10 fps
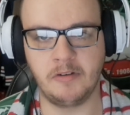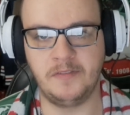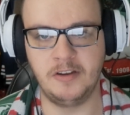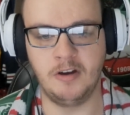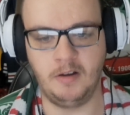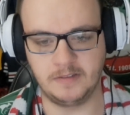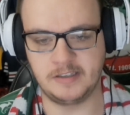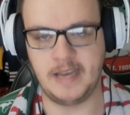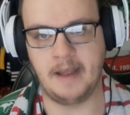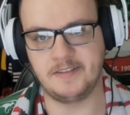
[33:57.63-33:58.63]
review of the
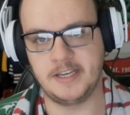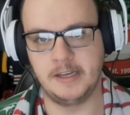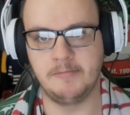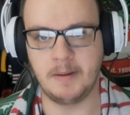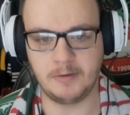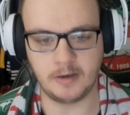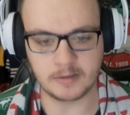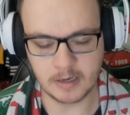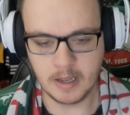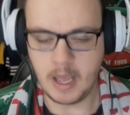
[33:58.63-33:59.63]
South Sydney Rabbitohs.